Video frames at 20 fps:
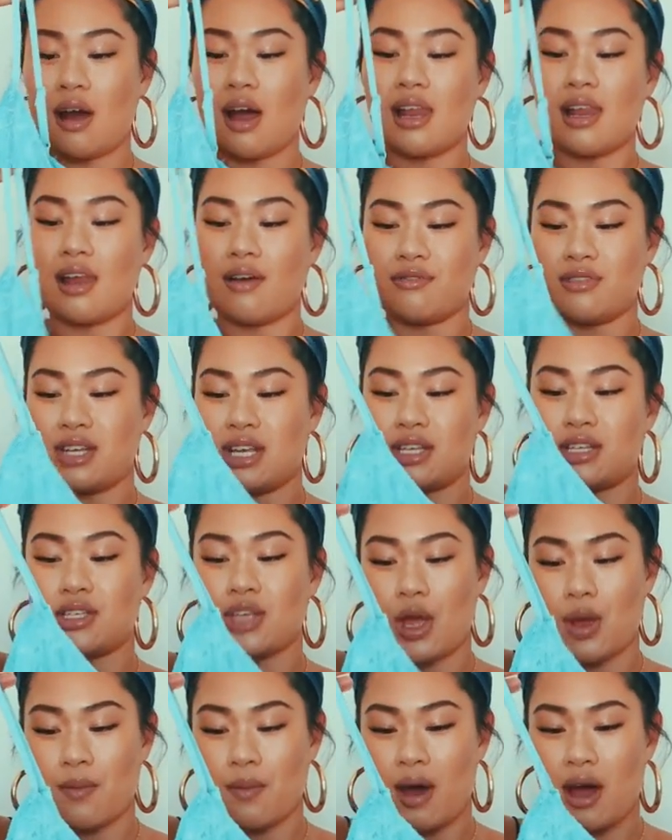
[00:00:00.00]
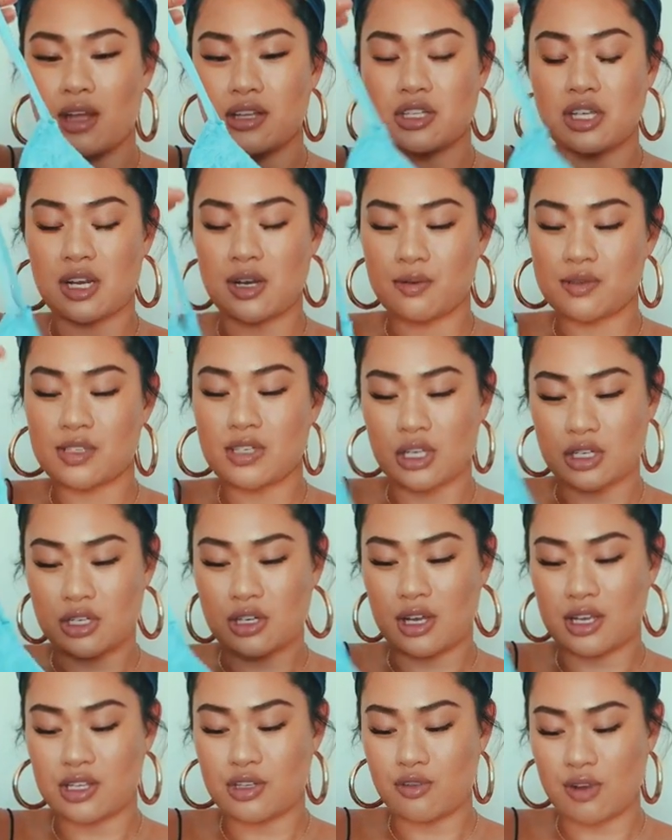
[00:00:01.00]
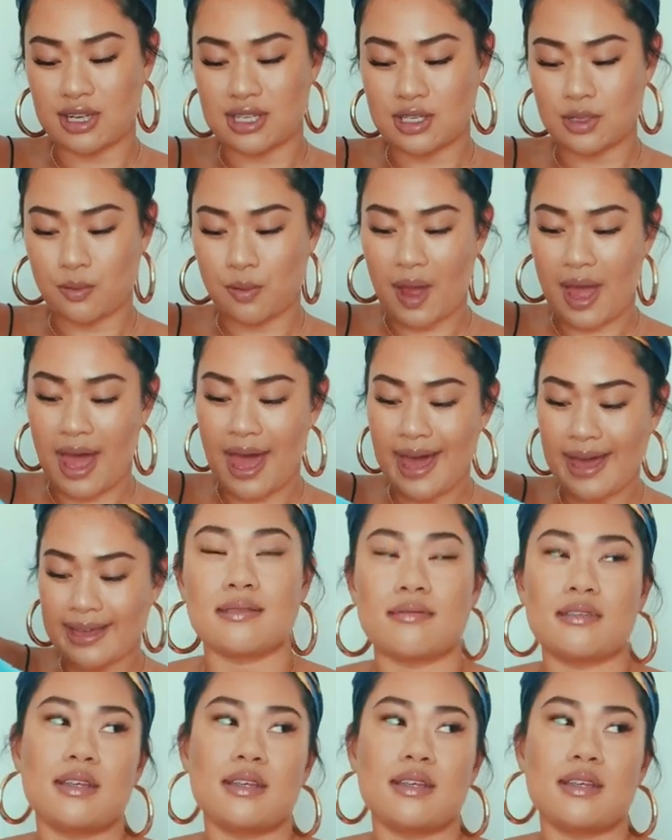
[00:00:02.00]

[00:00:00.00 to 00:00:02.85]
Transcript: I loved it so much and it was such a nice dress to wear.